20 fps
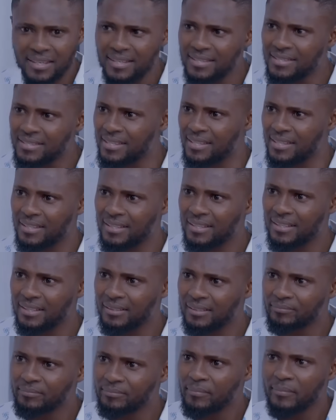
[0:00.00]
Easy.
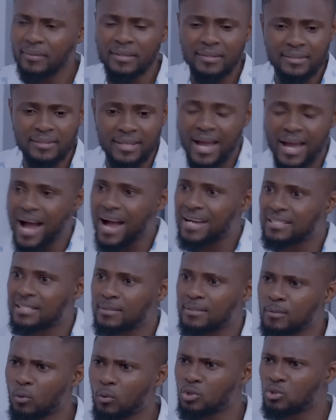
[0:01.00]
They
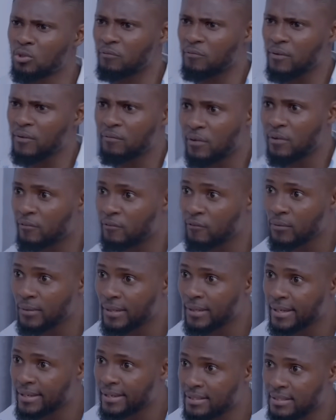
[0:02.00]
asked me what your favorite
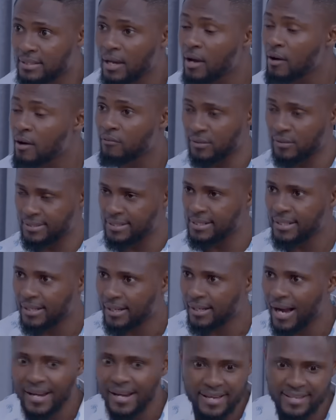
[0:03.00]
food is for
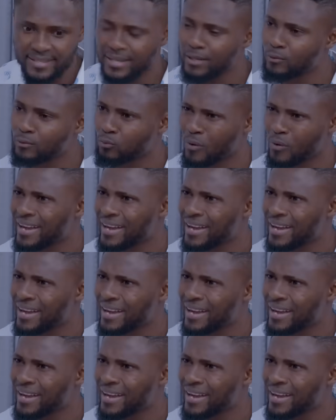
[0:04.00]
dinner and I said